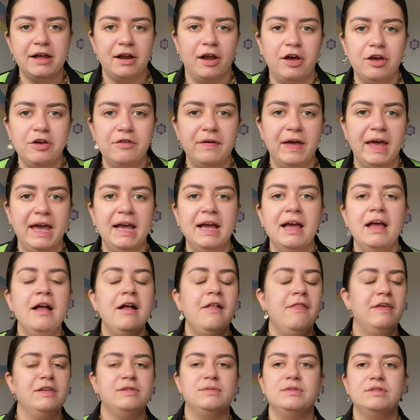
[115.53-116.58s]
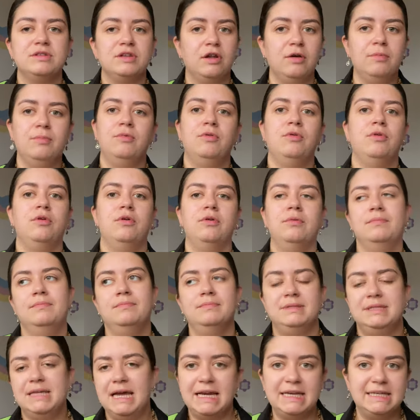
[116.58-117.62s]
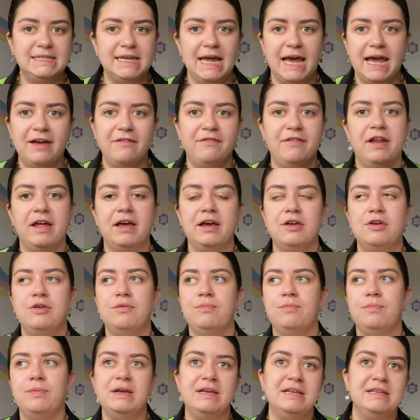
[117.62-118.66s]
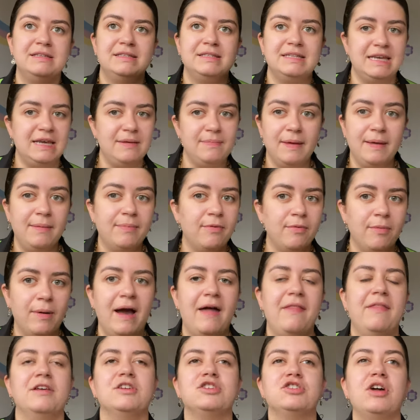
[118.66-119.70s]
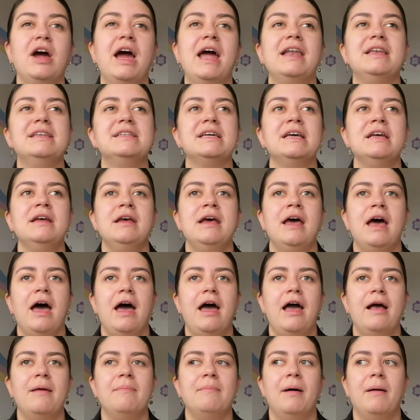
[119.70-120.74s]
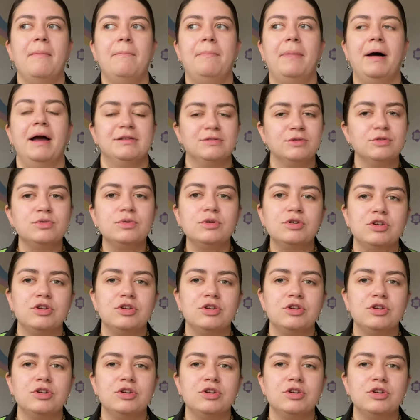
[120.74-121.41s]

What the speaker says: clothing. This one's a lot more day-to-day. I feel like we see people wear this trend, but it's also a